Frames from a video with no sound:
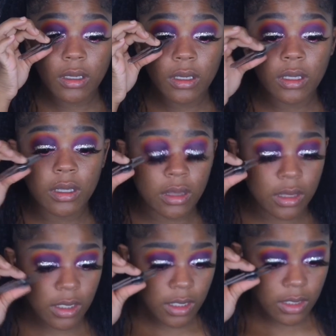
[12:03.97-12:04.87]
And
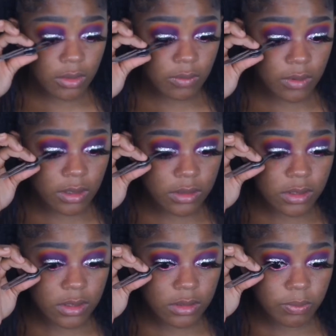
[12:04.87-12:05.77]
then you want to
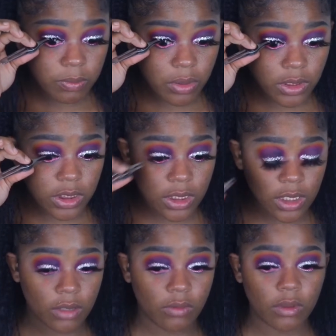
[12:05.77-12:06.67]
just push it
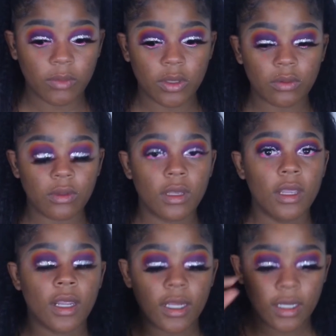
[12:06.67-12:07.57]
in on the middle.
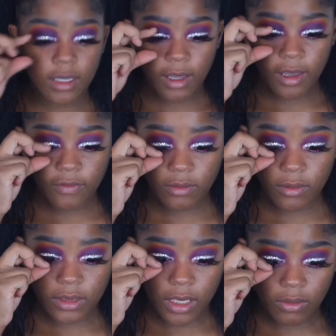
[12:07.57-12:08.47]
And then
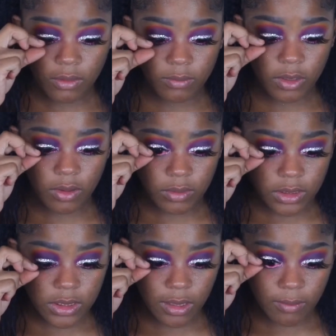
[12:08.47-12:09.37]
afterwards, I normally always
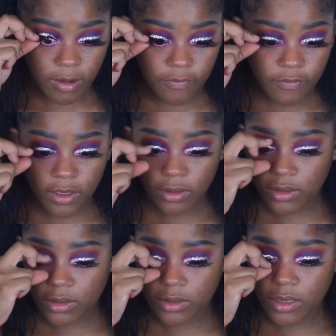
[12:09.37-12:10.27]
take my
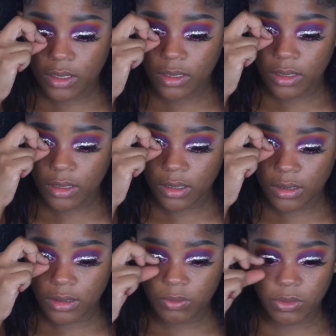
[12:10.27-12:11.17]
fingers and
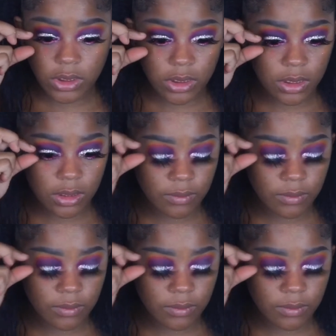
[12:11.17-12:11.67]
just push it in.